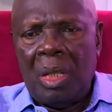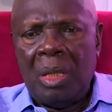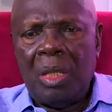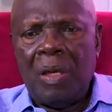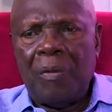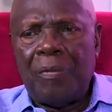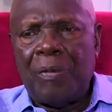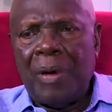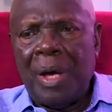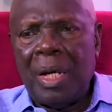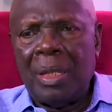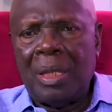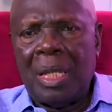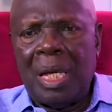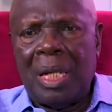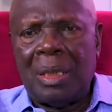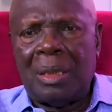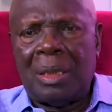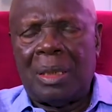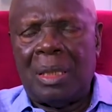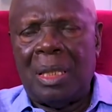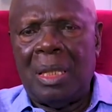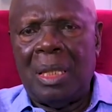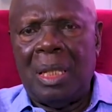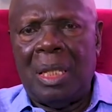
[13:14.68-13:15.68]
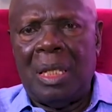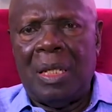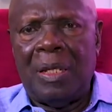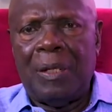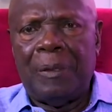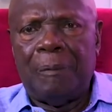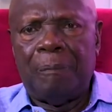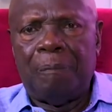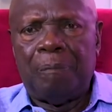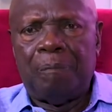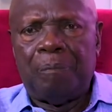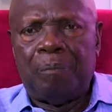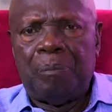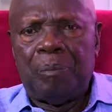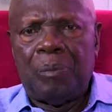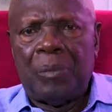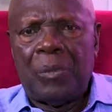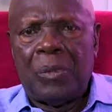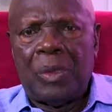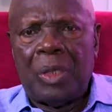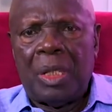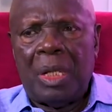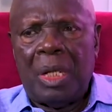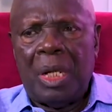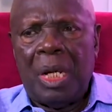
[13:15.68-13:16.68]
the fact that the,
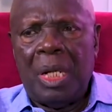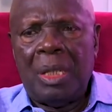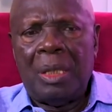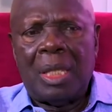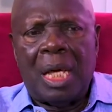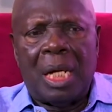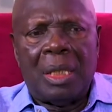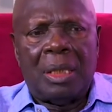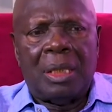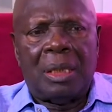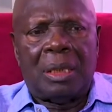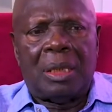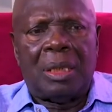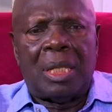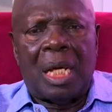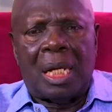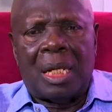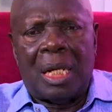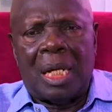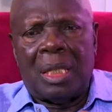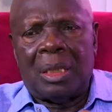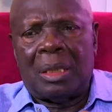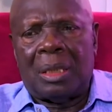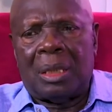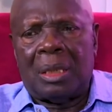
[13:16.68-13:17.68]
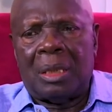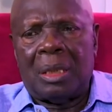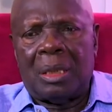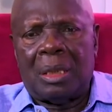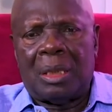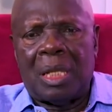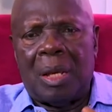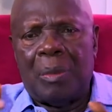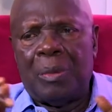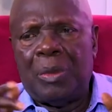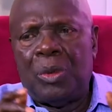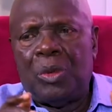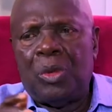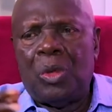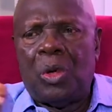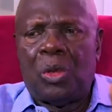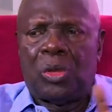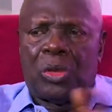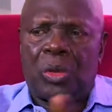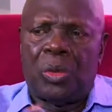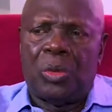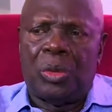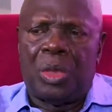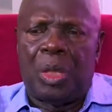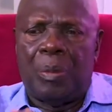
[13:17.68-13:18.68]
and that, is, that has something to do
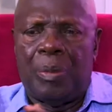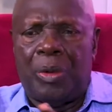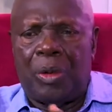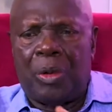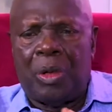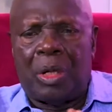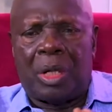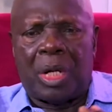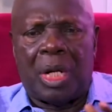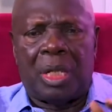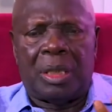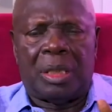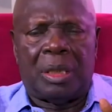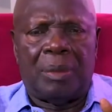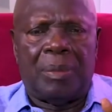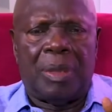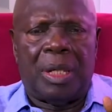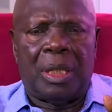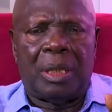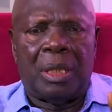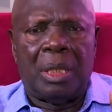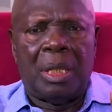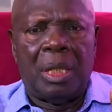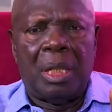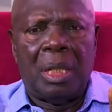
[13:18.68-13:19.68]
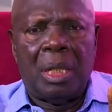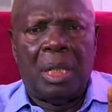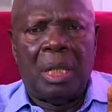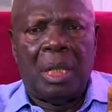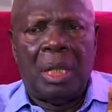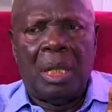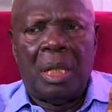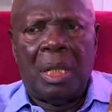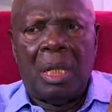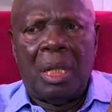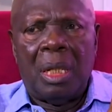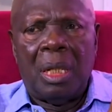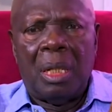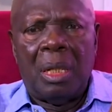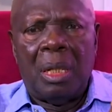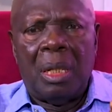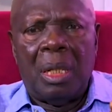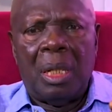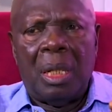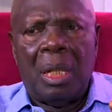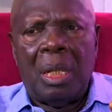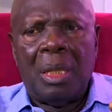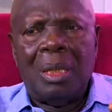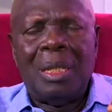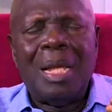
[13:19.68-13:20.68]
also with the bureaucracy, but
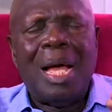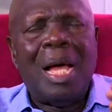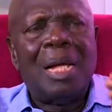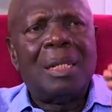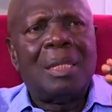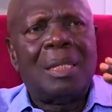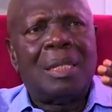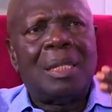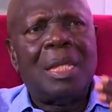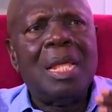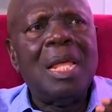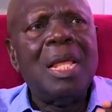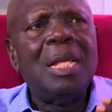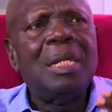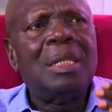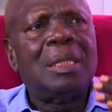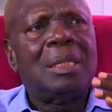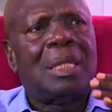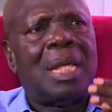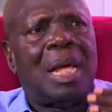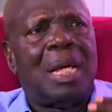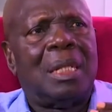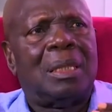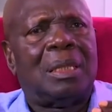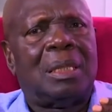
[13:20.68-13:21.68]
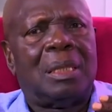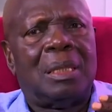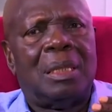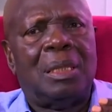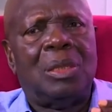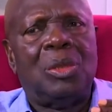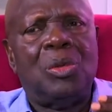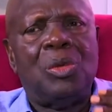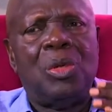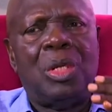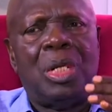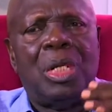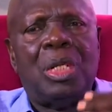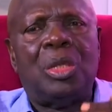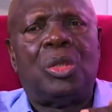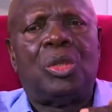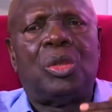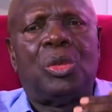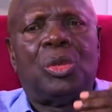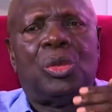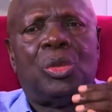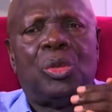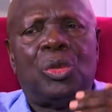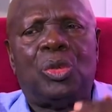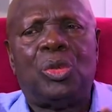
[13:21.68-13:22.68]
there are things that you need
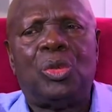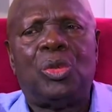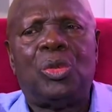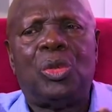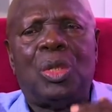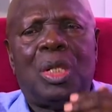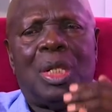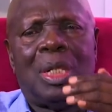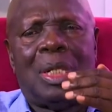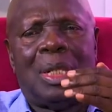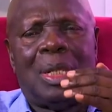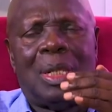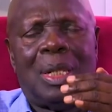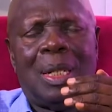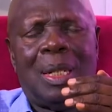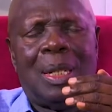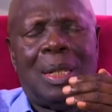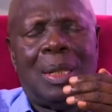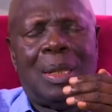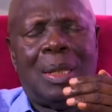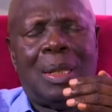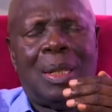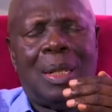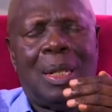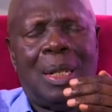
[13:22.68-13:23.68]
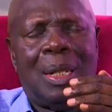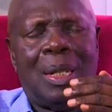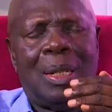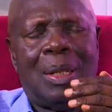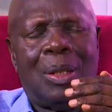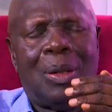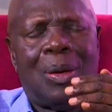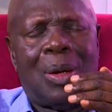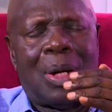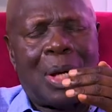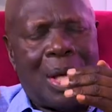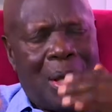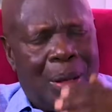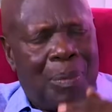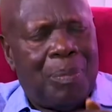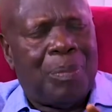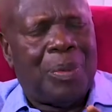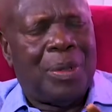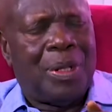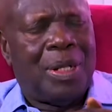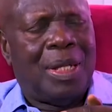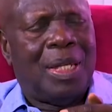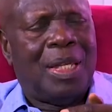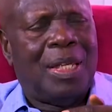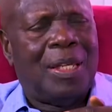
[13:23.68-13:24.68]
to do in, in, in your
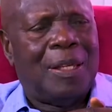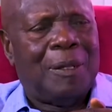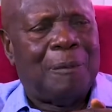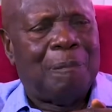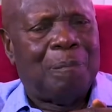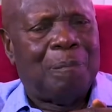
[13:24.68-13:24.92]
company